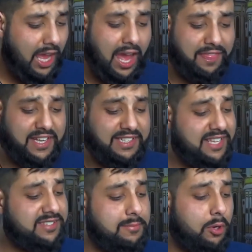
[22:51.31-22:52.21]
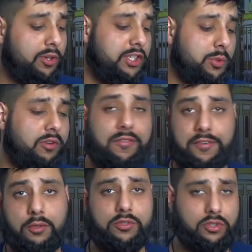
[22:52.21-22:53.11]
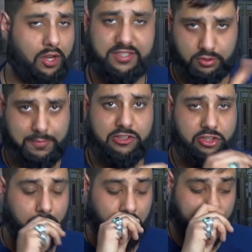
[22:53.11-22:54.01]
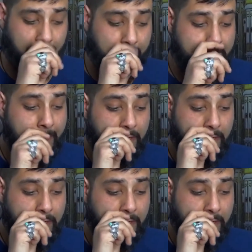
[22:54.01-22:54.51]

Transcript: and their testimonies were refused. So as I was mentioning earlier,